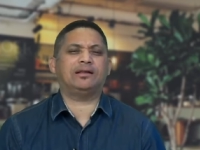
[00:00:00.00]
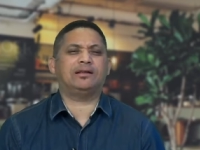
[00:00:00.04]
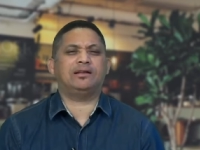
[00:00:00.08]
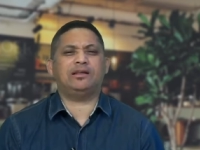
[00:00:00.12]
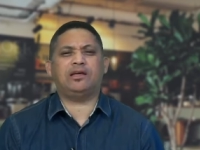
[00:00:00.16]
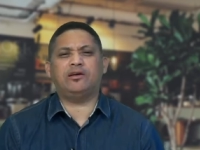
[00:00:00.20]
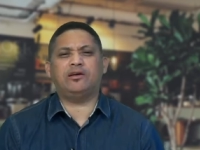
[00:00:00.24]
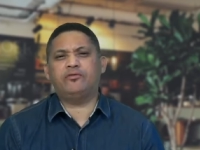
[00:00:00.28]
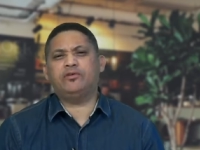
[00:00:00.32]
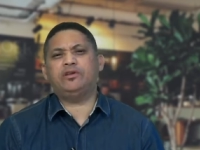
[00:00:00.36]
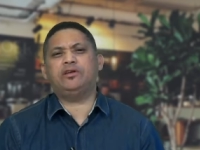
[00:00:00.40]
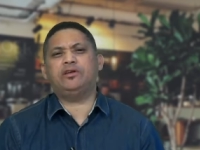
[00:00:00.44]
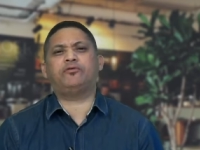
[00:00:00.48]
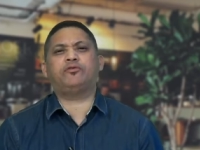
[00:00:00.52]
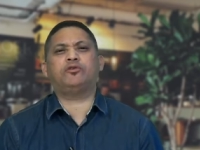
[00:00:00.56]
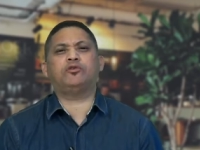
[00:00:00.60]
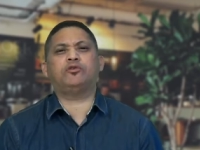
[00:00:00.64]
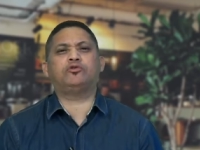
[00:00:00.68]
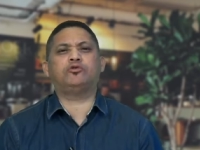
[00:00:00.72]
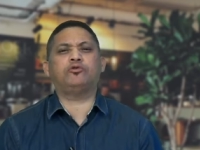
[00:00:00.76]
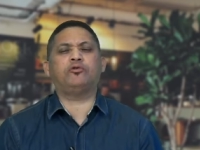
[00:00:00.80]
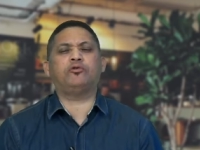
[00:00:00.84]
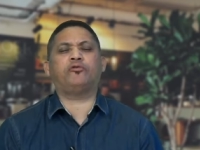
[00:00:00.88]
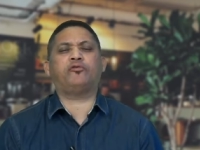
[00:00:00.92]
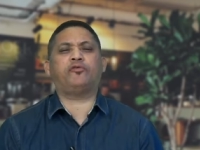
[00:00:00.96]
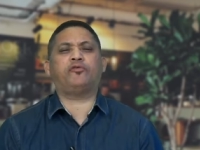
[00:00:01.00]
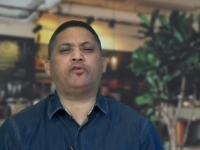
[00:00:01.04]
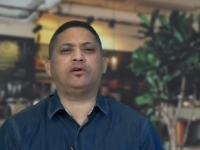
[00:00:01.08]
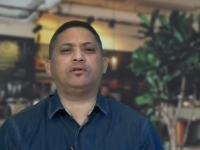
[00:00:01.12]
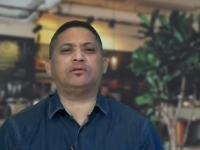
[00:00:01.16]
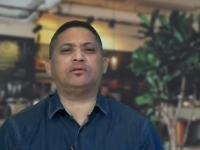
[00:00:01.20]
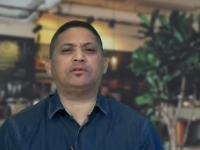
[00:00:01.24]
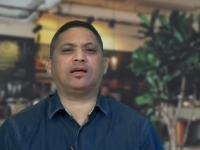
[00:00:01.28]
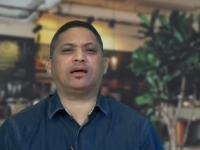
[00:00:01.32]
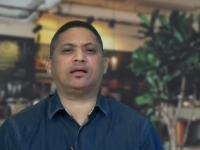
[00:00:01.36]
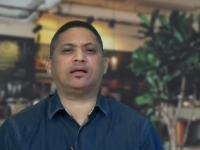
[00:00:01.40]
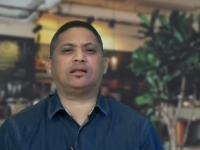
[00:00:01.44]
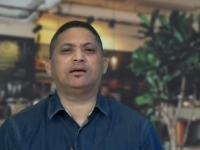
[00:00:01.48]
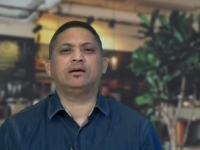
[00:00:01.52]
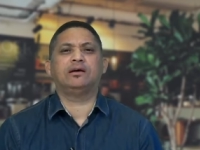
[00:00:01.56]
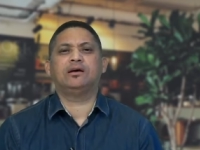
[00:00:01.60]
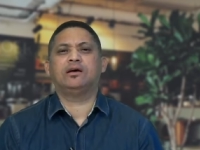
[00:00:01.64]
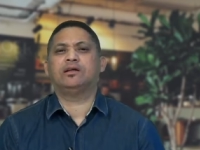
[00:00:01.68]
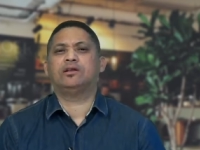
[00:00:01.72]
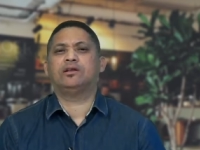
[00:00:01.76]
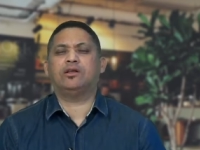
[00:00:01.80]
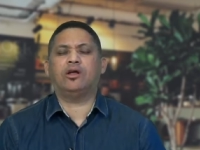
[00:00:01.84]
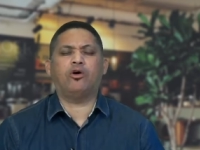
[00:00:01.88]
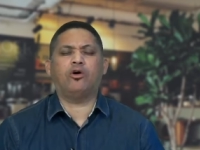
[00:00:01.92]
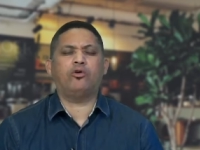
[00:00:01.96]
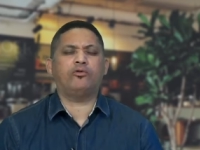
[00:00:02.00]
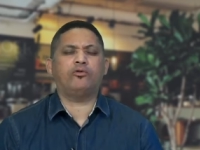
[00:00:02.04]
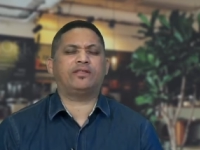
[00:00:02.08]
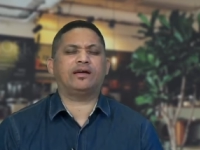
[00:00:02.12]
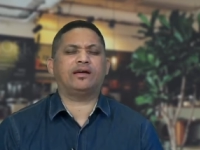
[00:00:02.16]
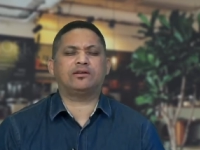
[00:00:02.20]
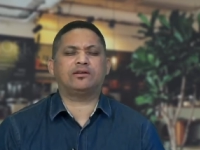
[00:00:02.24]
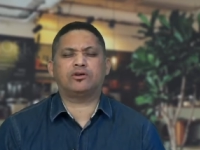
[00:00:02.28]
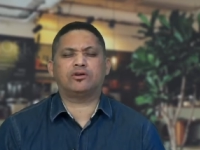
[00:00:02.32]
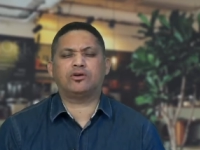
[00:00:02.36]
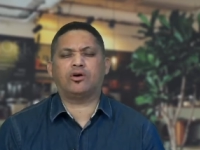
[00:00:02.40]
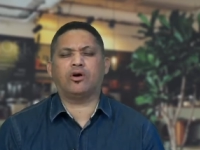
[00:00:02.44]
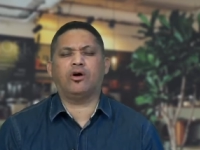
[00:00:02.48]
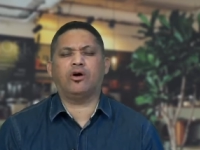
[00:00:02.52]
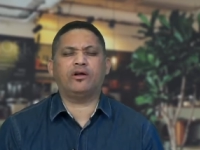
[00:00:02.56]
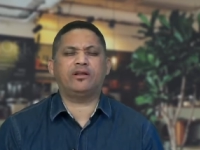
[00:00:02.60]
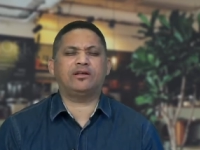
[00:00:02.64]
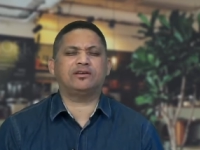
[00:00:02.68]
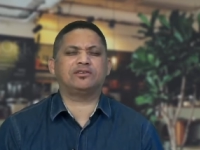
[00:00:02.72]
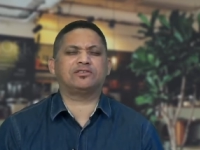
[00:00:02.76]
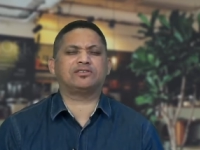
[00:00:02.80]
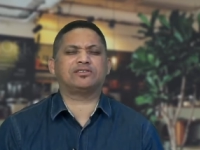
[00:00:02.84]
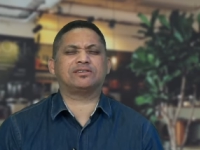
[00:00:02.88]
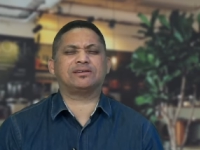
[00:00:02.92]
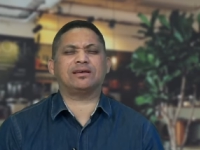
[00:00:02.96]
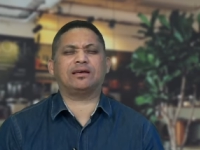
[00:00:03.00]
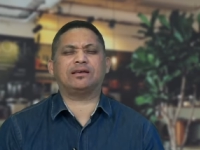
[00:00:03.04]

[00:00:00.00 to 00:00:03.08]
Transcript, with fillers: And even if you do feel that, know that God has,